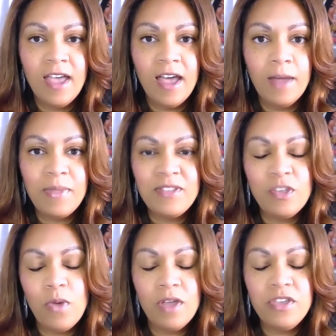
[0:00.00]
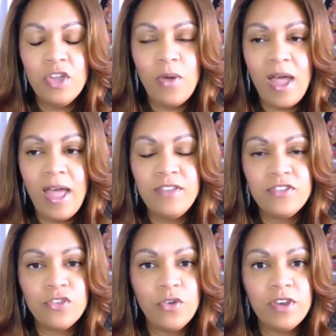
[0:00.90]
um, they said, well, you know, I
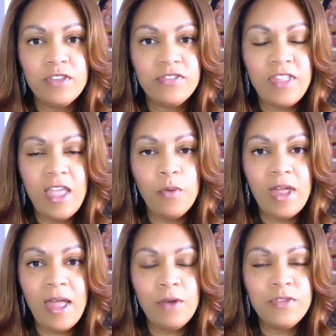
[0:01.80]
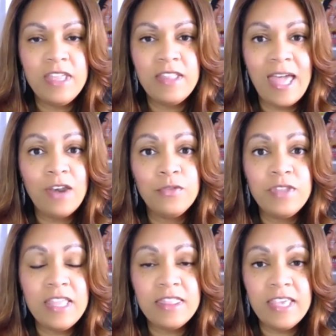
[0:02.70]
just want to stay with, I don't need, I don't
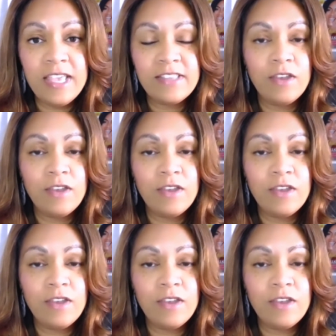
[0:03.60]
need things.